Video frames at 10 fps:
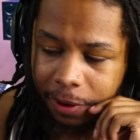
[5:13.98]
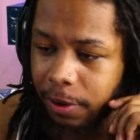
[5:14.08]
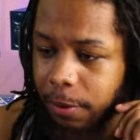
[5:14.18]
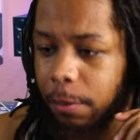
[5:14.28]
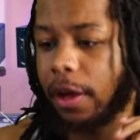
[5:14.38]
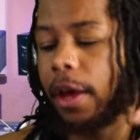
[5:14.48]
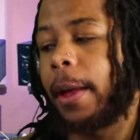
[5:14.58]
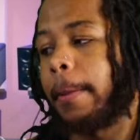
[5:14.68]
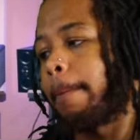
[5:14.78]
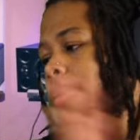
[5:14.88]
But yeah,
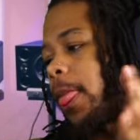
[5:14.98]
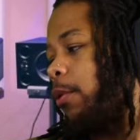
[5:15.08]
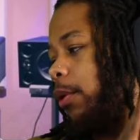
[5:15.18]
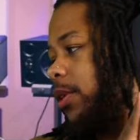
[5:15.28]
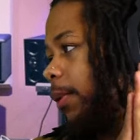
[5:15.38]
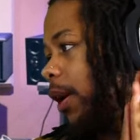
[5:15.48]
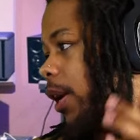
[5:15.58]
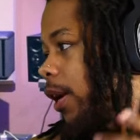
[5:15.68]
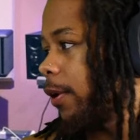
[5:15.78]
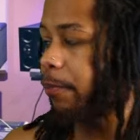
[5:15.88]
what are you saying about
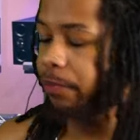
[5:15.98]
that?